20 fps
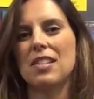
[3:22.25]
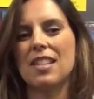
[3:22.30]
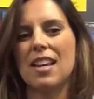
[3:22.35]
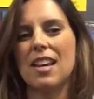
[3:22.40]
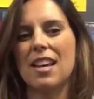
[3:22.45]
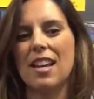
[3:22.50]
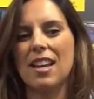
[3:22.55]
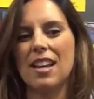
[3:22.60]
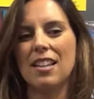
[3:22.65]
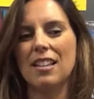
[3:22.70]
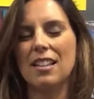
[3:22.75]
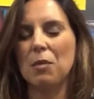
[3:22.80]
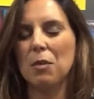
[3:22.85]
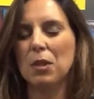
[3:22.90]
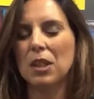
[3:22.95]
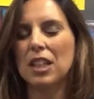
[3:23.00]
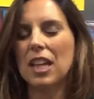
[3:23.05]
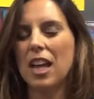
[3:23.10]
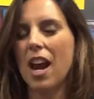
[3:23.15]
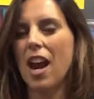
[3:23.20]
They, they
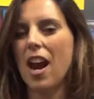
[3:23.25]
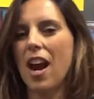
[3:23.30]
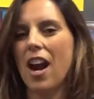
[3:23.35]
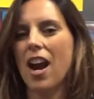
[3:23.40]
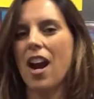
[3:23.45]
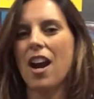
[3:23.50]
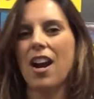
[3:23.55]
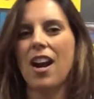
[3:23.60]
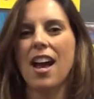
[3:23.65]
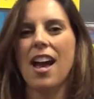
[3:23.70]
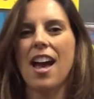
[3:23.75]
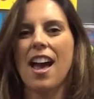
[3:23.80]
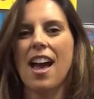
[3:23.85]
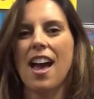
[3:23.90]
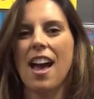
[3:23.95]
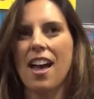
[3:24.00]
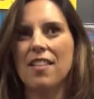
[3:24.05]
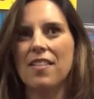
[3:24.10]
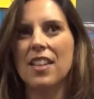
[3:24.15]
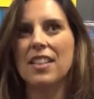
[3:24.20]
really care
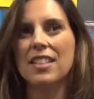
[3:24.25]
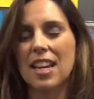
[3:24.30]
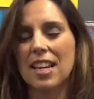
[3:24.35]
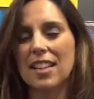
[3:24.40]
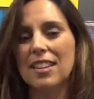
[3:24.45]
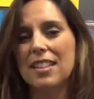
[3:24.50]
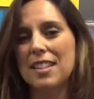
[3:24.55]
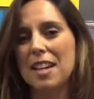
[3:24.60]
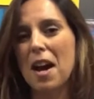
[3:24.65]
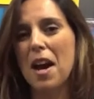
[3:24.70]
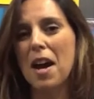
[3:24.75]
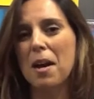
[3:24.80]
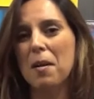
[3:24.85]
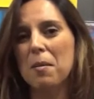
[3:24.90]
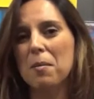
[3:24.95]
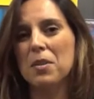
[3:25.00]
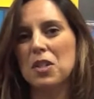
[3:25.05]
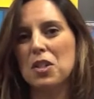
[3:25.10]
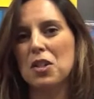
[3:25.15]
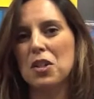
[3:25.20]
and they take the
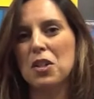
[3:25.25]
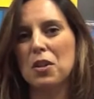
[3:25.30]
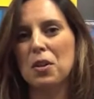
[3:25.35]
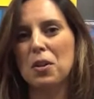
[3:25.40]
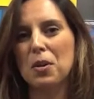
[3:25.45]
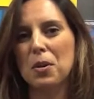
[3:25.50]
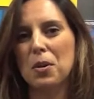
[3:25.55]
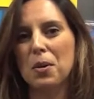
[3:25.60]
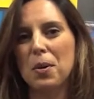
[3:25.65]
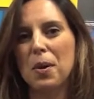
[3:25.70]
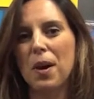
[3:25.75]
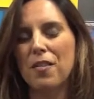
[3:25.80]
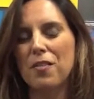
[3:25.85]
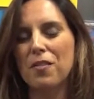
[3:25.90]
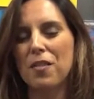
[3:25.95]
time to